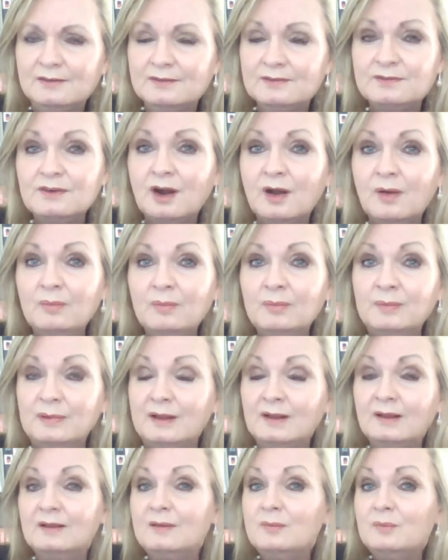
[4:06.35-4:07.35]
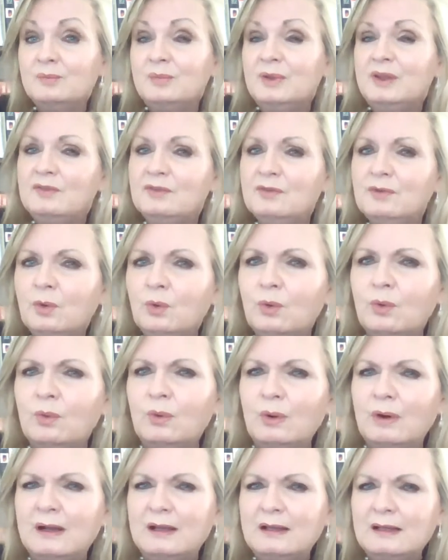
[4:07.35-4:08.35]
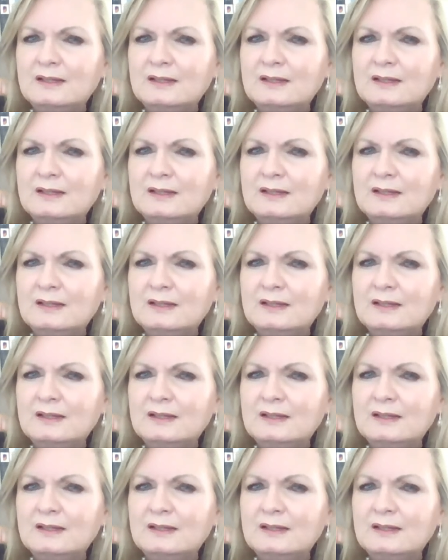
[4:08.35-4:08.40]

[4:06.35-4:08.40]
from before,